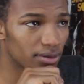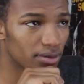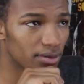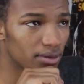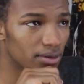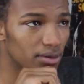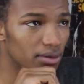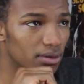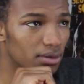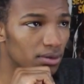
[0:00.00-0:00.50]

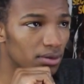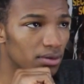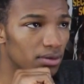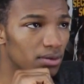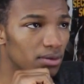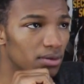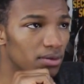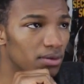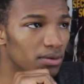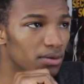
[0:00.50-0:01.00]

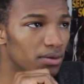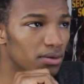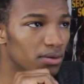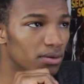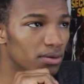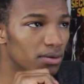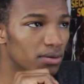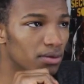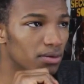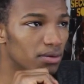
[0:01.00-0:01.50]

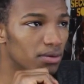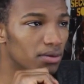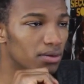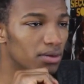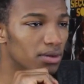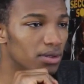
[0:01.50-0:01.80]
Nothing is said.